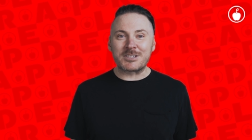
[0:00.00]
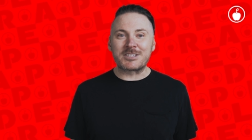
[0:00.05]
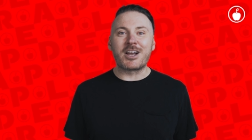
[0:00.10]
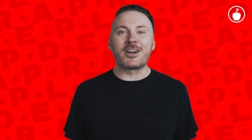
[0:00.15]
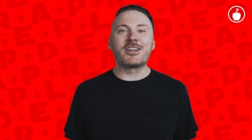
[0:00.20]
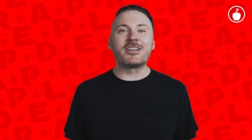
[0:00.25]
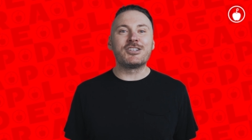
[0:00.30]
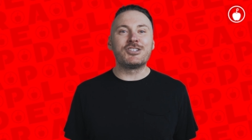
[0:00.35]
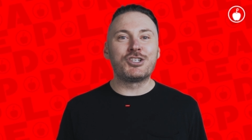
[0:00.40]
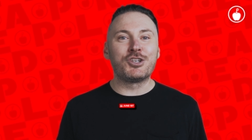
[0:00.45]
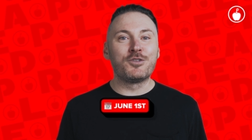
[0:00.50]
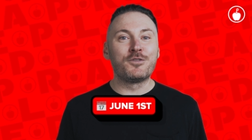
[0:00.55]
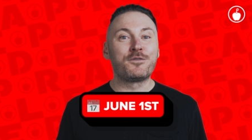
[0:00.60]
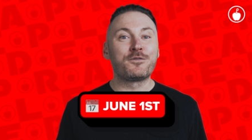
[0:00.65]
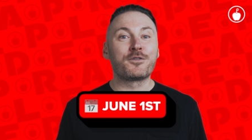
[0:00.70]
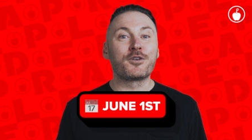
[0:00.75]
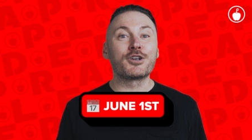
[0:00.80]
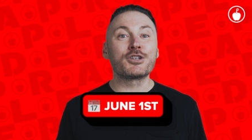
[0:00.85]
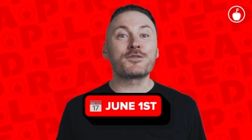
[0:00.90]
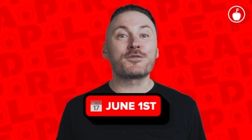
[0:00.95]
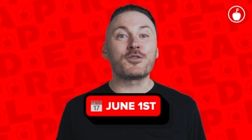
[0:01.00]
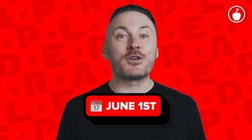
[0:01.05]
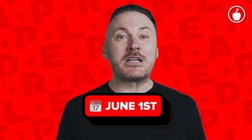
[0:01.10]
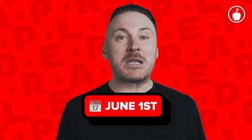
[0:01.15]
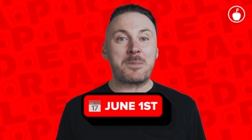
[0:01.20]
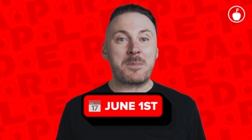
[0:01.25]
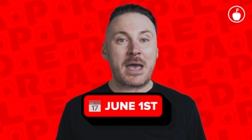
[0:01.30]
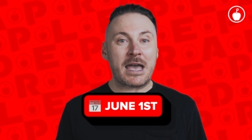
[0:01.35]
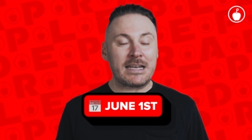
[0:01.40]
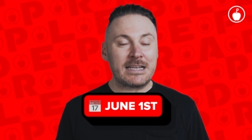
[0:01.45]
starting June 1st for
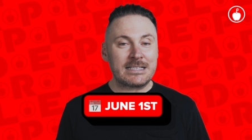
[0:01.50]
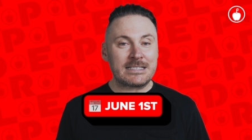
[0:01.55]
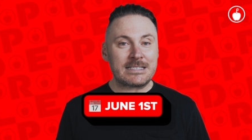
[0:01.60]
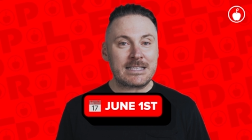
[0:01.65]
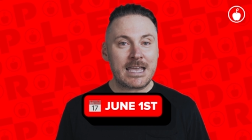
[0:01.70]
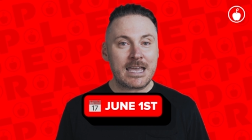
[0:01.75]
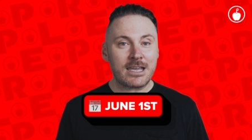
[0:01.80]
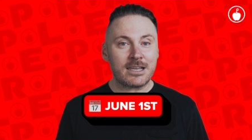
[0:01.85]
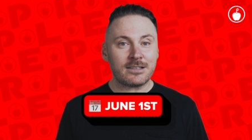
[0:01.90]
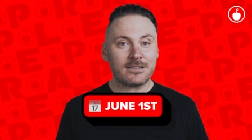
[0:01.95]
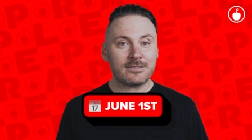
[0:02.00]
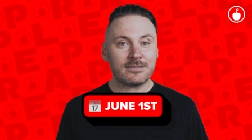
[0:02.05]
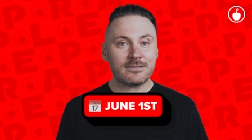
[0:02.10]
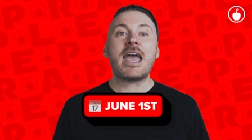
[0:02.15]
Independence Day